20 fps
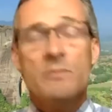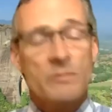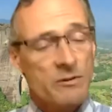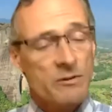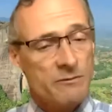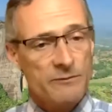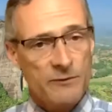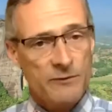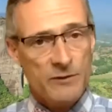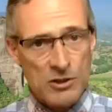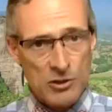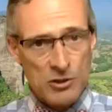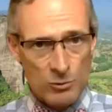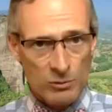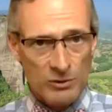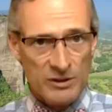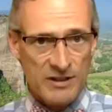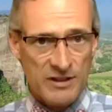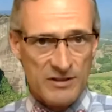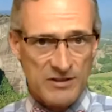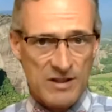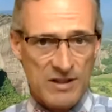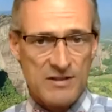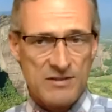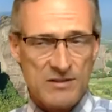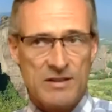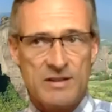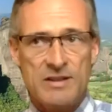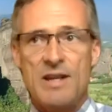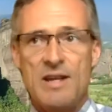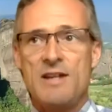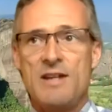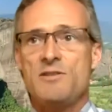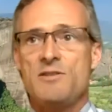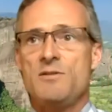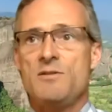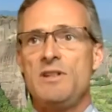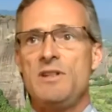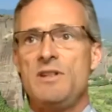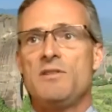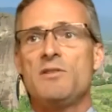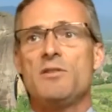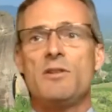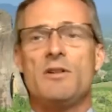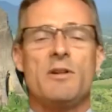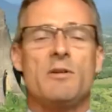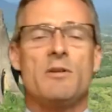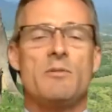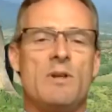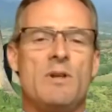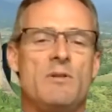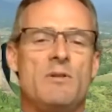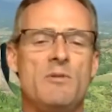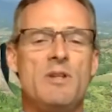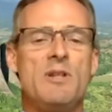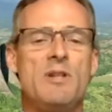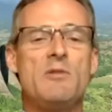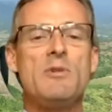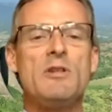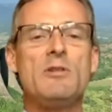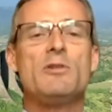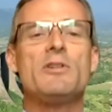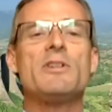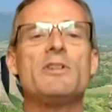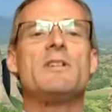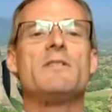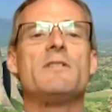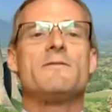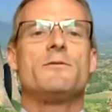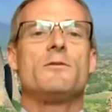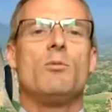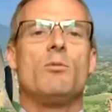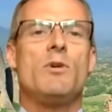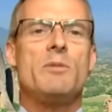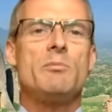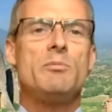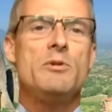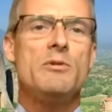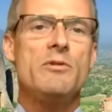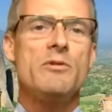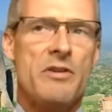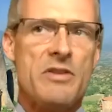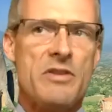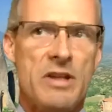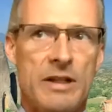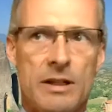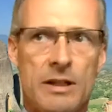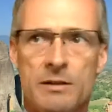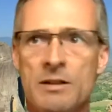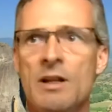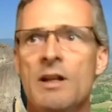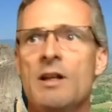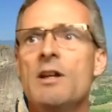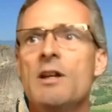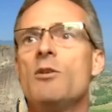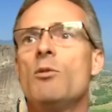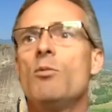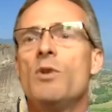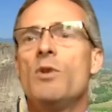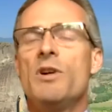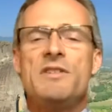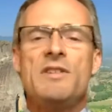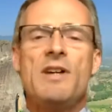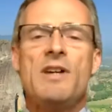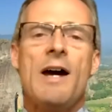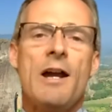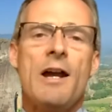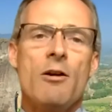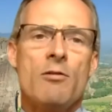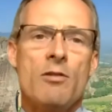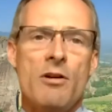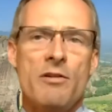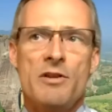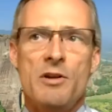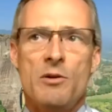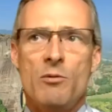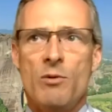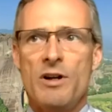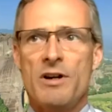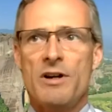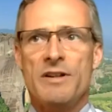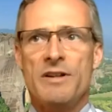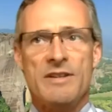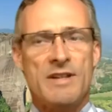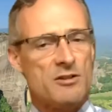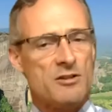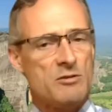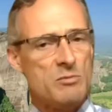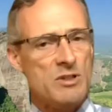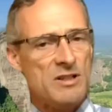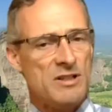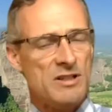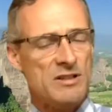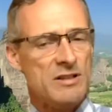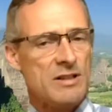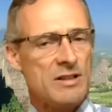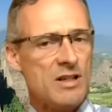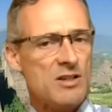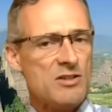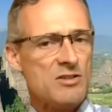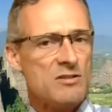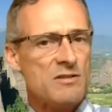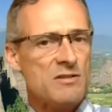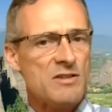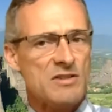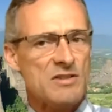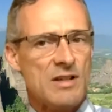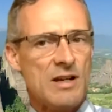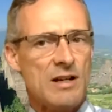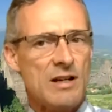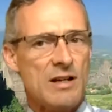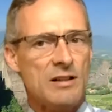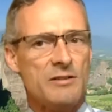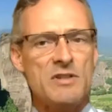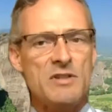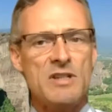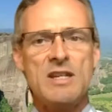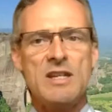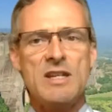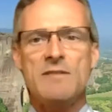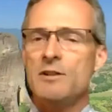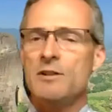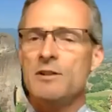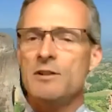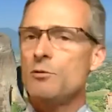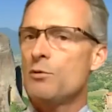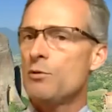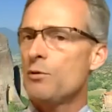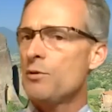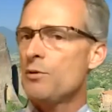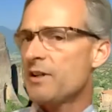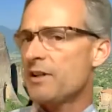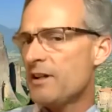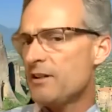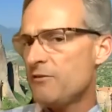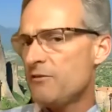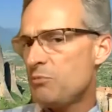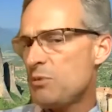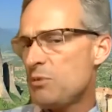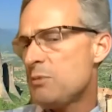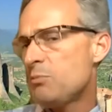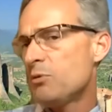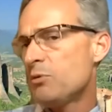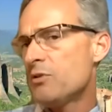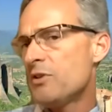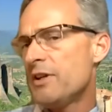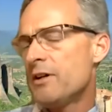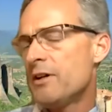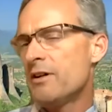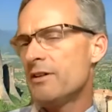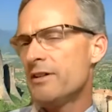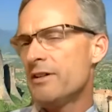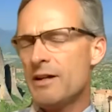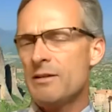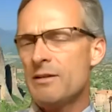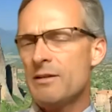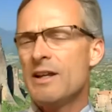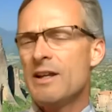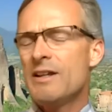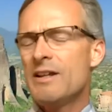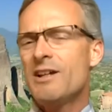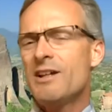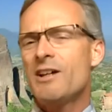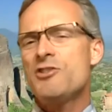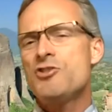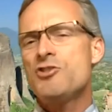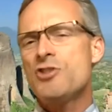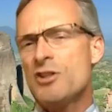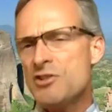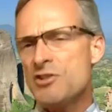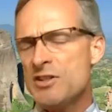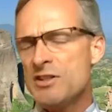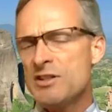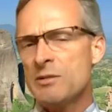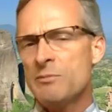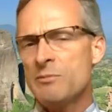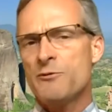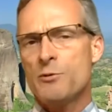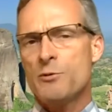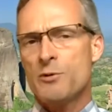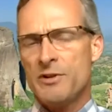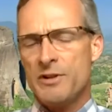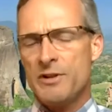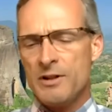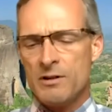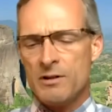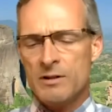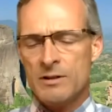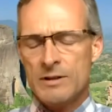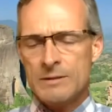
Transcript: visually assess the guest. You need to be looking for what mood are they in? What attire are they wearing? That could be an indication of the style of the evening or the kind of people they are, not judging them for their